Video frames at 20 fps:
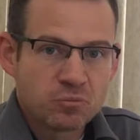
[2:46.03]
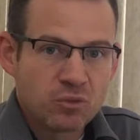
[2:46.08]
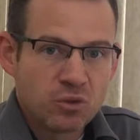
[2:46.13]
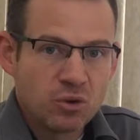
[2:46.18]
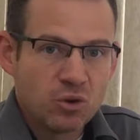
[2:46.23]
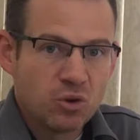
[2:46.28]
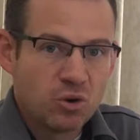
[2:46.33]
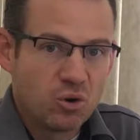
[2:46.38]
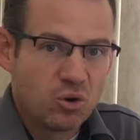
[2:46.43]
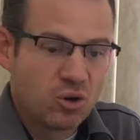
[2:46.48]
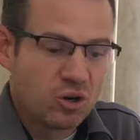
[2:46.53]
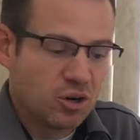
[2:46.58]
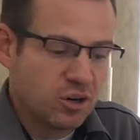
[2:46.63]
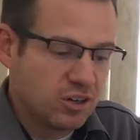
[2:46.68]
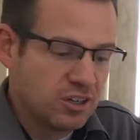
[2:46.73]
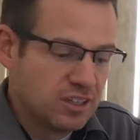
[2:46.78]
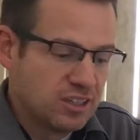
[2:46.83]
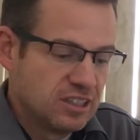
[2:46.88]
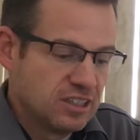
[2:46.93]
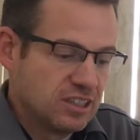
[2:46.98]
Or
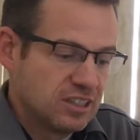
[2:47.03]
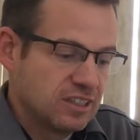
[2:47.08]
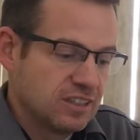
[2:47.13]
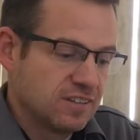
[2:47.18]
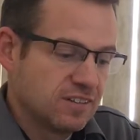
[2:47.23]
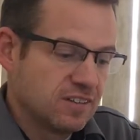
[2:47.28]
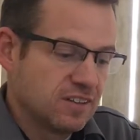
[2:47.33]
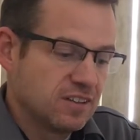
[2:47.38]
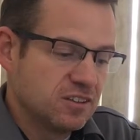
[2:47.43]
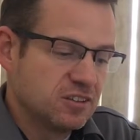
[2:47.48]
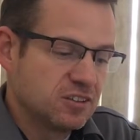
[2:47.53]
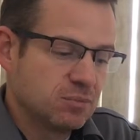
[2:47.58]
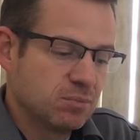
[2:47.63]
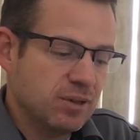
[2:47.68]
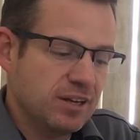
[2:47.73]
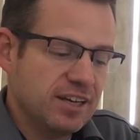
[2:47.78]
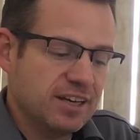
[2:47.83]
you could play,